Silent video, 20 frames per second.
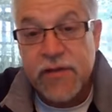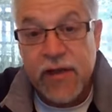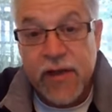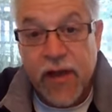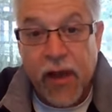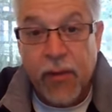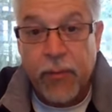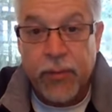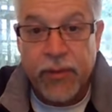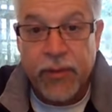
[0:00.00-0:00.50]
the
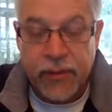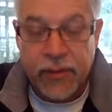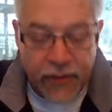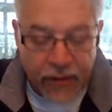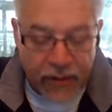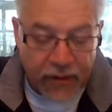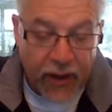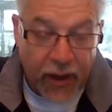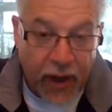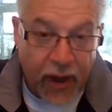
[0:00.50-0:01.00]
up and
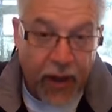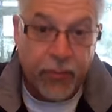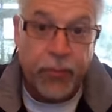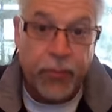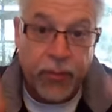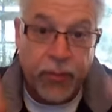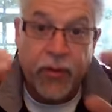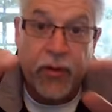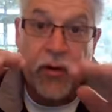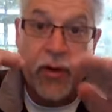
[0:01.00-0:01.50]
the
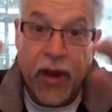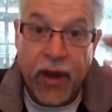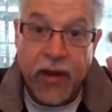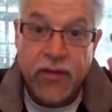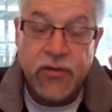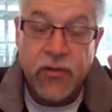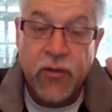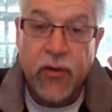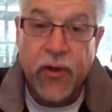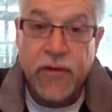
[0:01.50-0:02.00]
upper
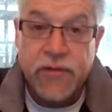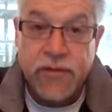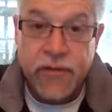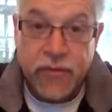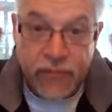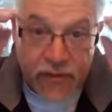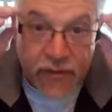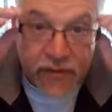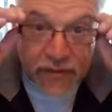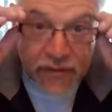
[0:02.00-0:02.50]
echelons
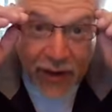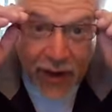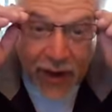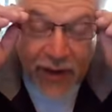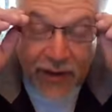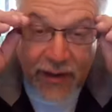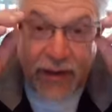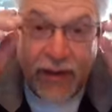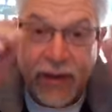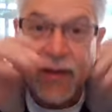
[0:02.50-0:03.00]
of
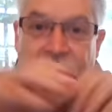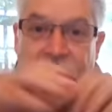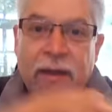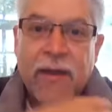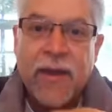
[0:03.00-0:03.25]
society,